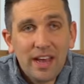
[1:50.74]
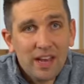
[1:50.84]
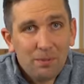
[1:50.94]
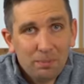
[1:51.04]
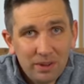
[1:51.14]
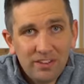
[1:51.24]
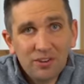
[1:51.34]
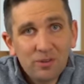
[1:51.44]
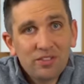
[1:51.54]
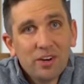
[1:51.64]
And please
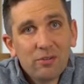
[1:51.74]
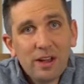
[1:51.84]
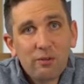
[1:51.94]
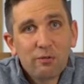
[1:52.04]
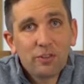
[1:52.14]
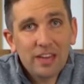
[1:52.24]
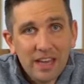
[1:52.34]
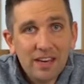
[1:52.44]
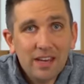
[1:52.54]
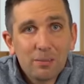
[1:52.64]
do stick around for the
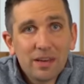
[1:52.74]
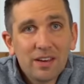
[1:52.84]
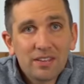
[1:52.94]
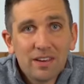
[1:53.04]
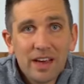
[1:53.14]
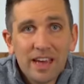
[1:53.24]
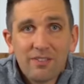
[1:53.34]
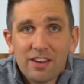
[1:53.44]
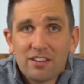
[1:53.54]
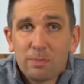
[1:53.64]
ending because I
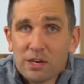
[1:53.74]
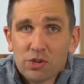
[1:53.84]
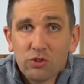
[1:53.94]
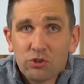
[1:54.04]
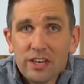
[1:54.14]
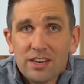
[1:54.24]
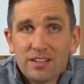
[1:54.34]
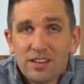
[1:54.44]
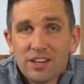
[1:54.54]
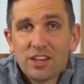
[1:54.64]
have a special
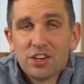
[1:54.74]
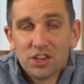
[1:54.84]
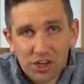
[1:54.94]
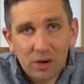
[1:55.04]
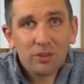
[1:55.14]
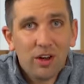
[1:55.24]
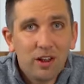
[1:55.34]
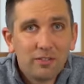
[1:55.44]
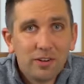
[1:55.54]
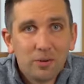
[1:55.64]
treat to share with
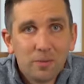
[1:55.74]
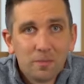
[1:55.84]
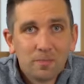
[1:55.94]
all of you.